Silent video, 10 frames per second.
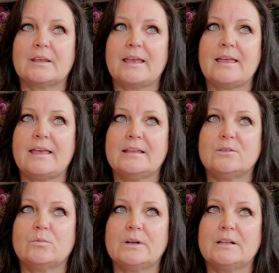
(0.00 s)

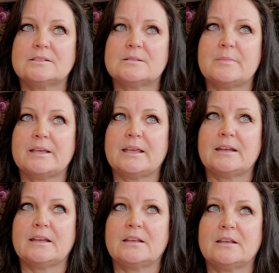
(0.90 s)
and what else am I
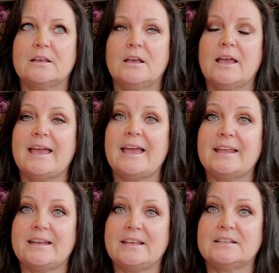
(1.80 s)
getting?
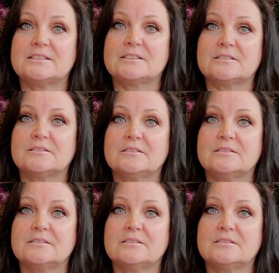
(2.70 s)
Headaches.